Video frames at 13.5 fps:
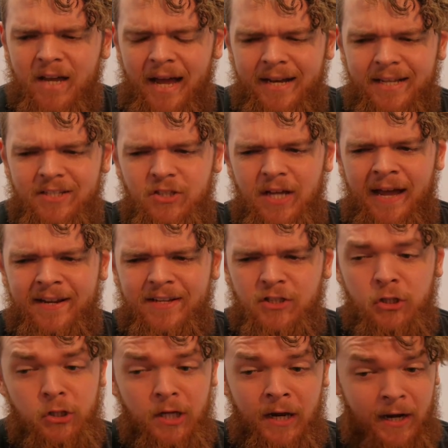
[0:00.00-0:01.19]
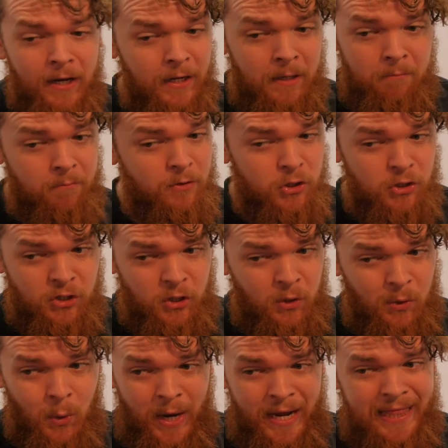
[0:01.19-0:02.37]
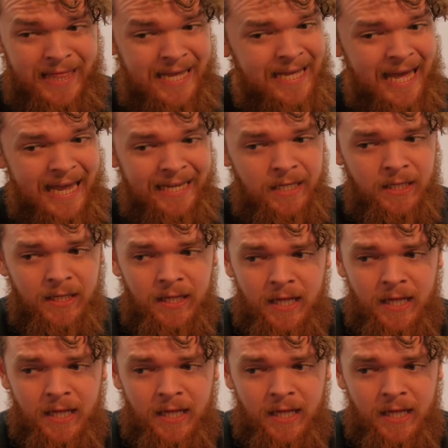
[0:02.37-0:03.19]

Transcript: At a just a quick thinking